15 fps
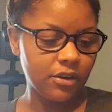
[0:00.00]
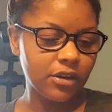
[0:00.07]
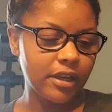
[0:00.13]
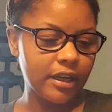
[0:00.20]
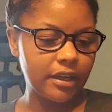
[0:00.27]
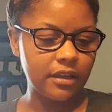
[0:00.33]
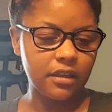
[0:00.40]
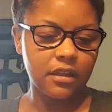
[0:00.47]

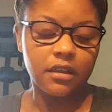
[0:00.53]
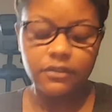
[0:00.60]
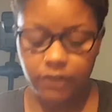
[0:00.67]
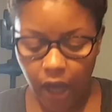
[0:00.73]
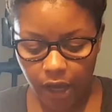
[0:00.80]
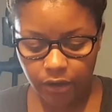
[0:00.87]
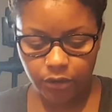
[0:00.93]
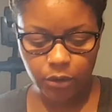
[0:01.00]
Okay. If
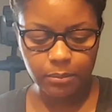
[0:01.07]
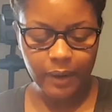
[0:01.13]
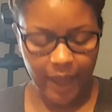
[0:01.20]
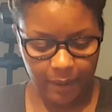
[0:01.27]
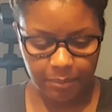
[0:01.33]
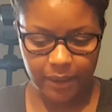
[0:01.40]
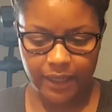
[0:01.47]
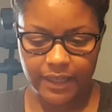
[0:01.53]
y'all don't know
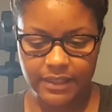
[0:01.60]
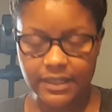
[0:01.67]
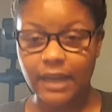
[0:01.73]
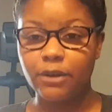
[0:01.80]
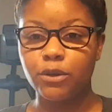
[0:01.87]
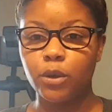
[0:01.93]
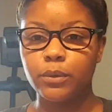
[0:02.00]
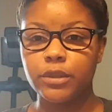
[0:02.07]
black plays, I
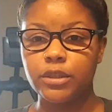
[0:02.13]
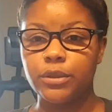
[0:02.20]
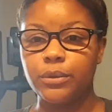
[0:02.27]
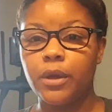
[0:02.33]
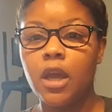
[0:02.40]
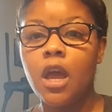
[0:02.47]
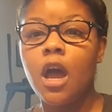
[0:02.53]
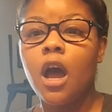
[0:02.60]
don't know what to do.
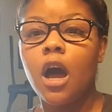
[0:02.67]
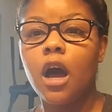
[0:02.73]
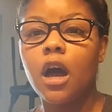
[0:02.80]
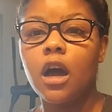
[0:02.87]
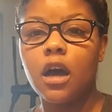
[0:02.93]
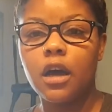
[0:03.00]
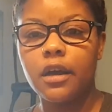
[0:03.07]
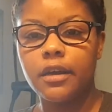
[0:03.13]

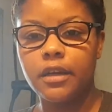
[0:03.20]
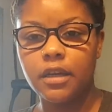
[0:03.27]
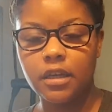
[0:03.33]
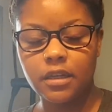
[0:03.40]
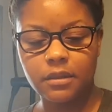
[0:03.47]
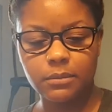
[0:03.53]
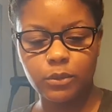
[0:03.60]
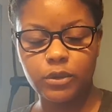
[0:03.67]

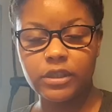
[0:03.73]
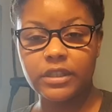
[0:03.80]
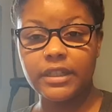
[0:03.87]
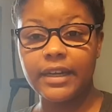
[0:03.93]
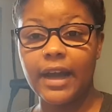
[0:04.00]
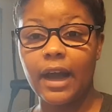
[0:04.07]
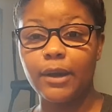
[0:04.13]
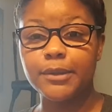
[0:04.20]
Move this
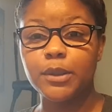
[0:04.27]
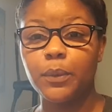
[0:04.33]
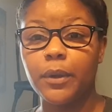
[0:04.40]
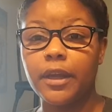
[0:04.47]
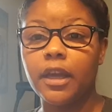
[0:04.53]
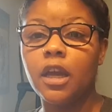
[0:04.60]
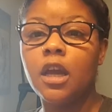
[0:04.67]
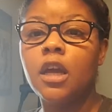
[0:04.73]
liquor out the
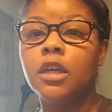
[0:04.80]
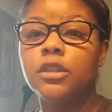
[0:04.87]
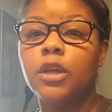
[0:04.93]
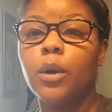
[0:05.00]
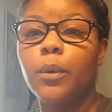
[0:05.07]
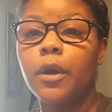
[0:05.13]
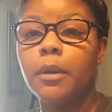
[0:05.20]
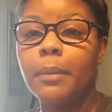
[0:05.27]
way.
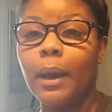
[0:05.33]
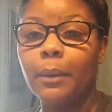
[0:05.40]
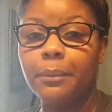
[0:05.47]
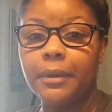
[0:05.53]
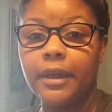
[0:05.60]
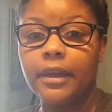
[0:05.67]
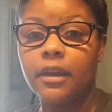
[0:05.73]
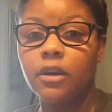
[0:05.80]
Don't worry about
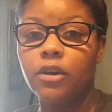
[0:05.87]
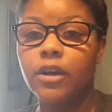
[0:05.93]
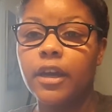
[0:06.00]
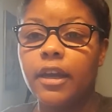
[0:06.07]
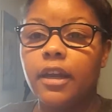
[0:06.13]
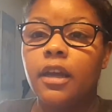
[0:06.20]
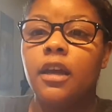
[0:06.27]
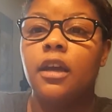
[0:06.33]
me,
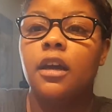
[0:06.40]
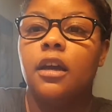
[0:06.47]
okay?